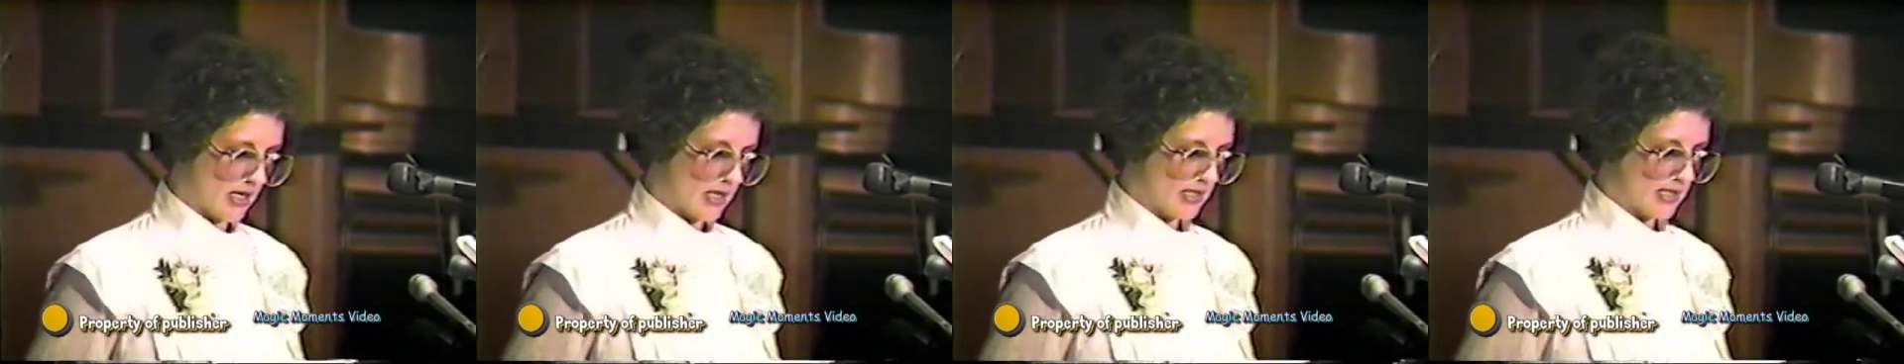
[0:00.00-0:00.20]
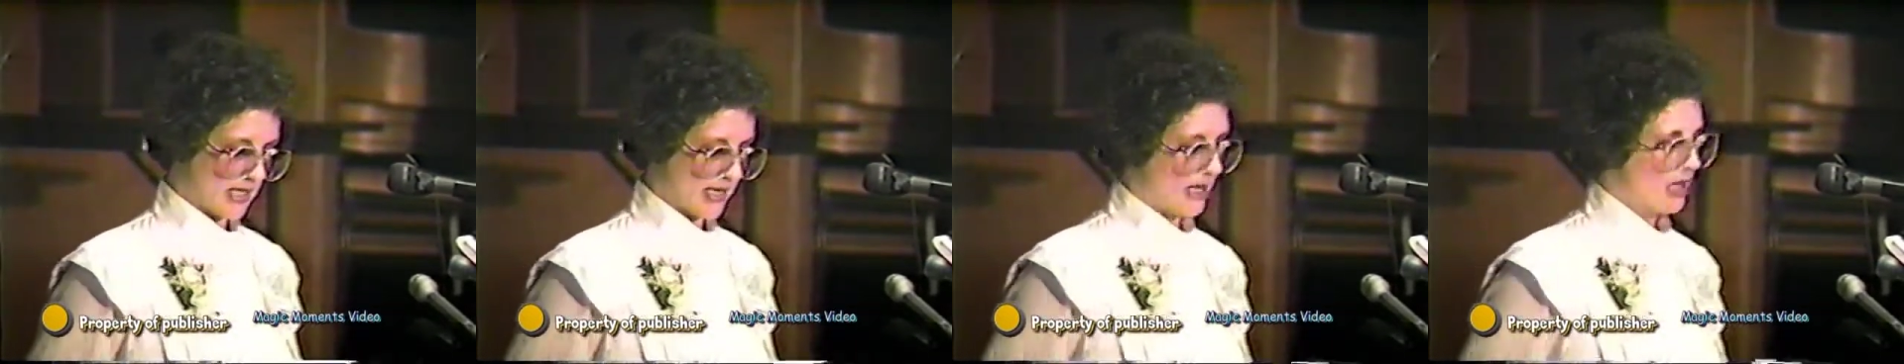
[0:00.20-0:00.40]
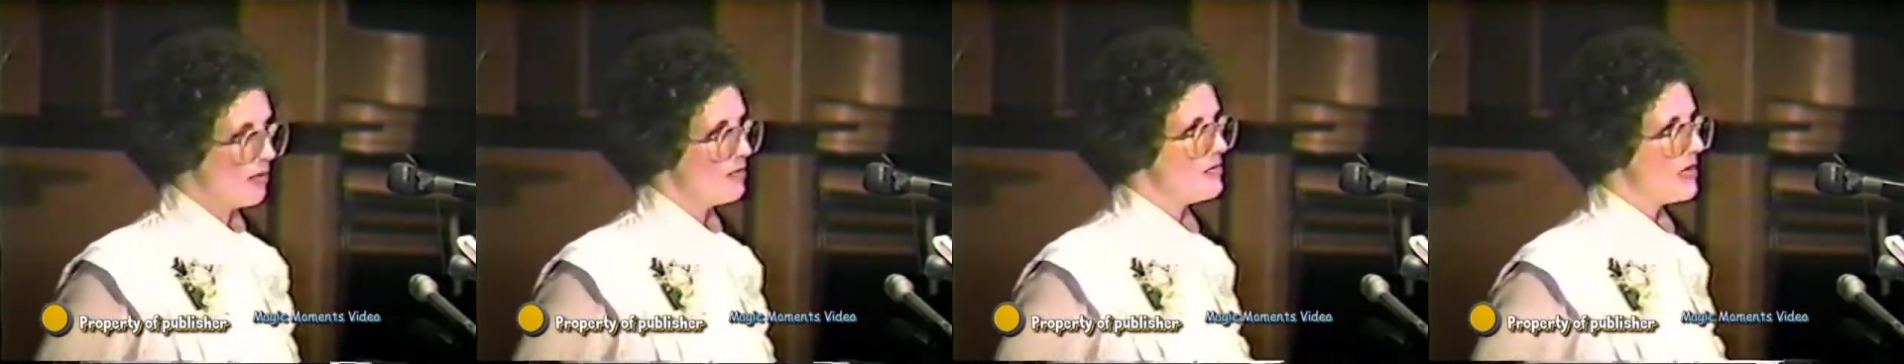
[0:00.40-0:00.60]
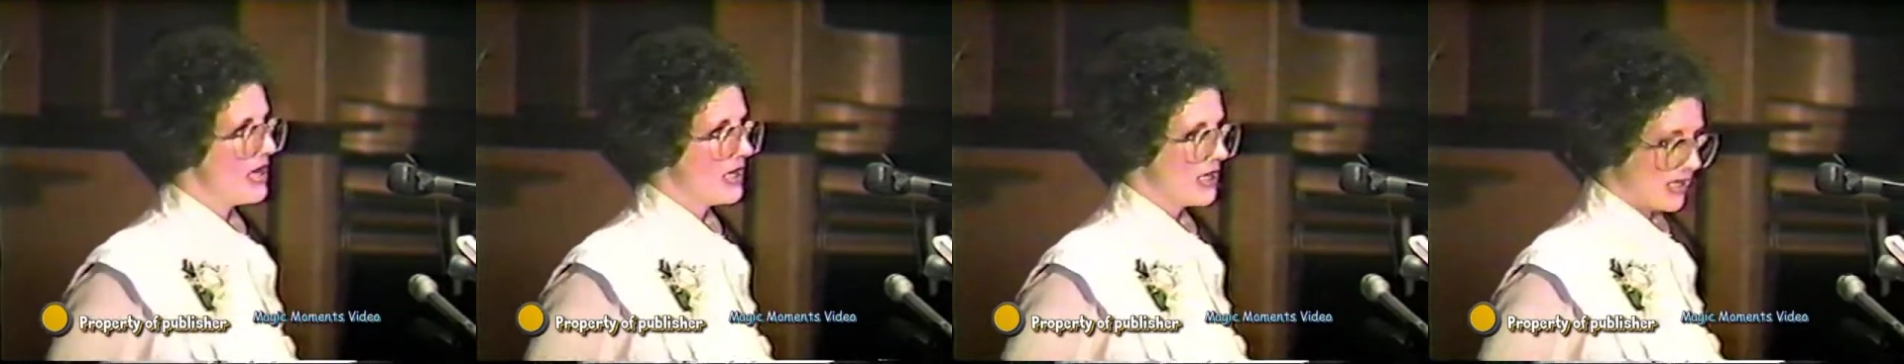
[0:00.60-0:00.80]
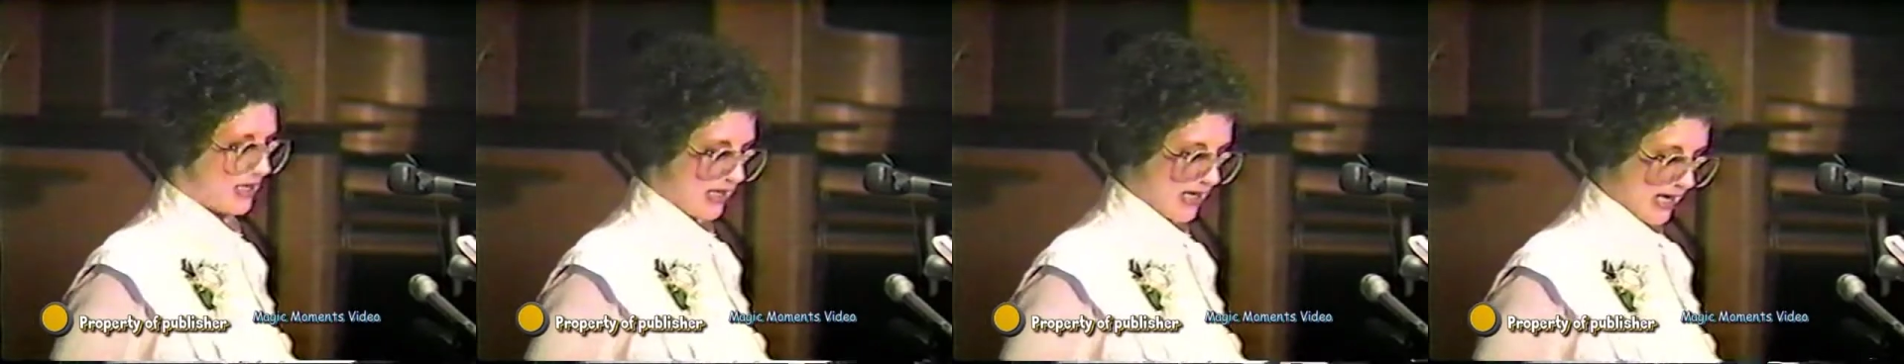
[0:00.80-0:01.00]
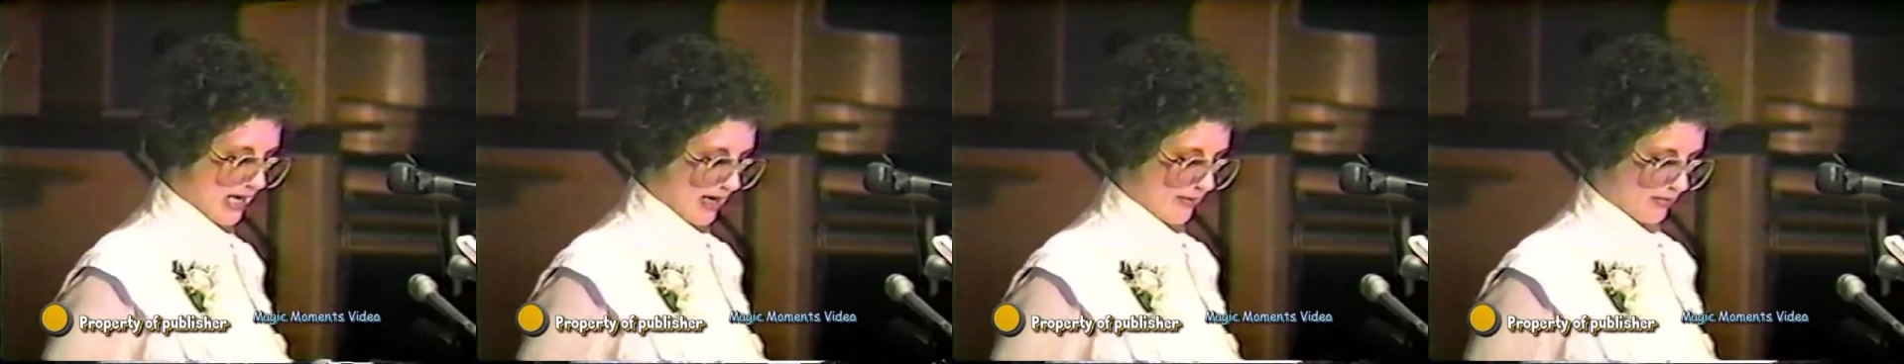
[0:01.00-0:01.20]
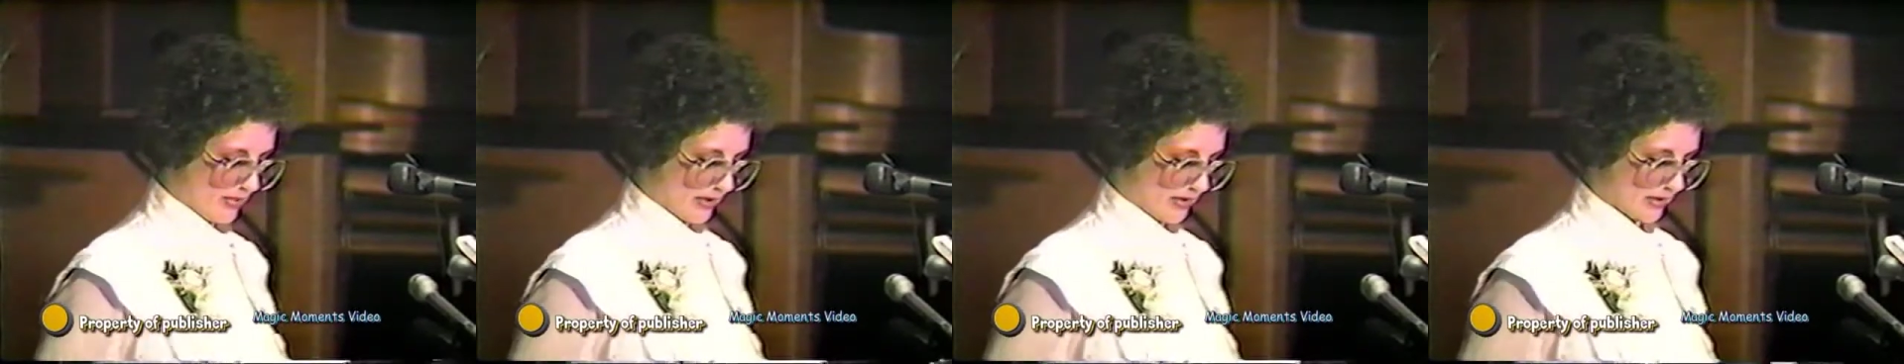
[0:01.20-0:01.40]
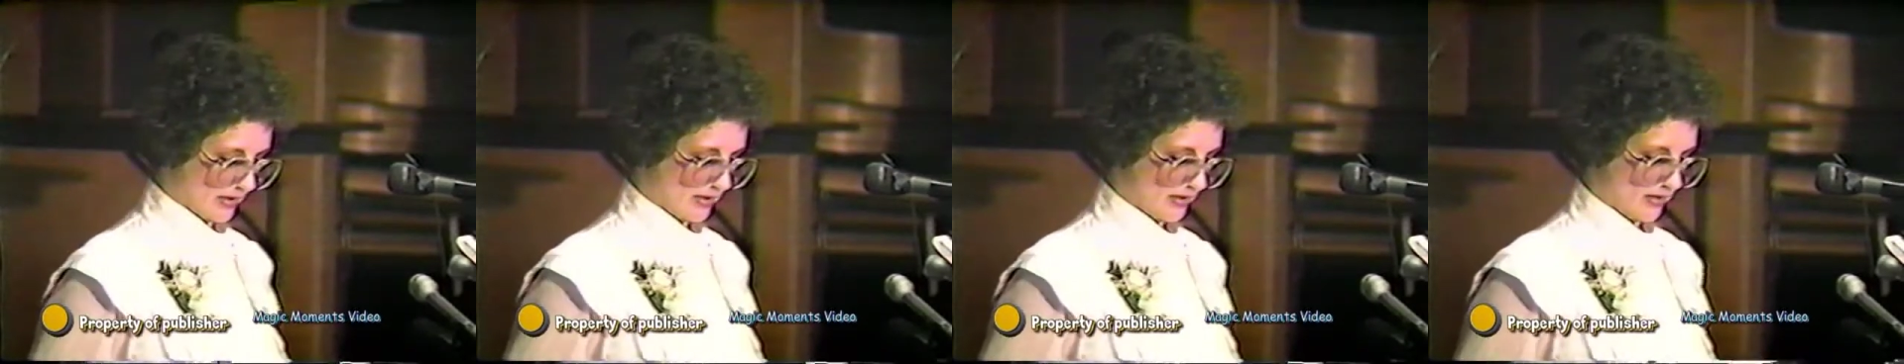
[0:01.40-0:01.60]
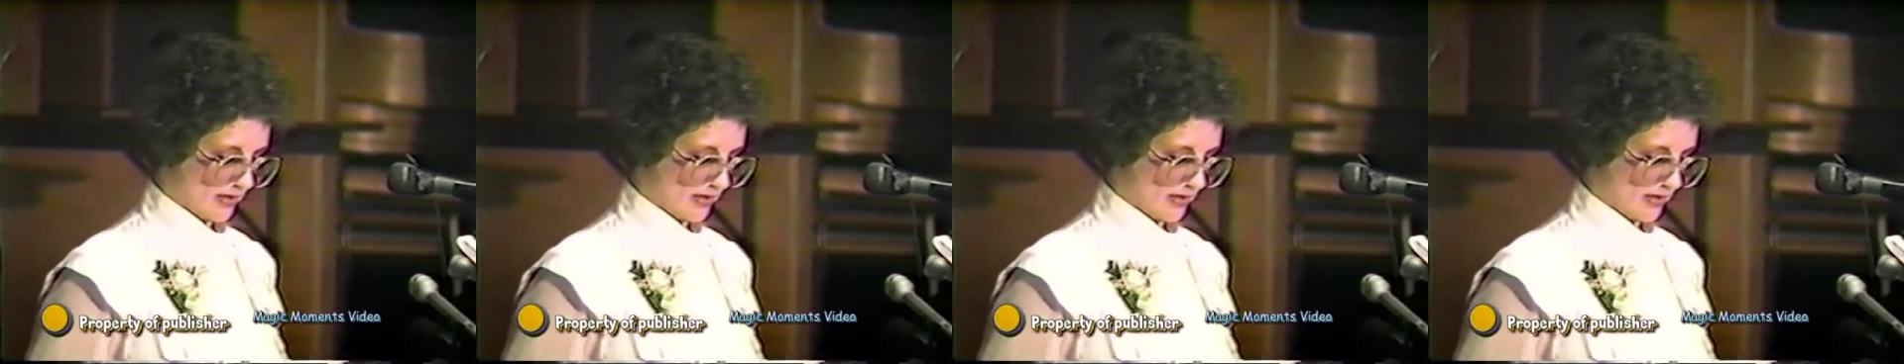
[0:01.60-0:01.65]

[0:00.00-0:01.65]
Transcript: to help make it happen,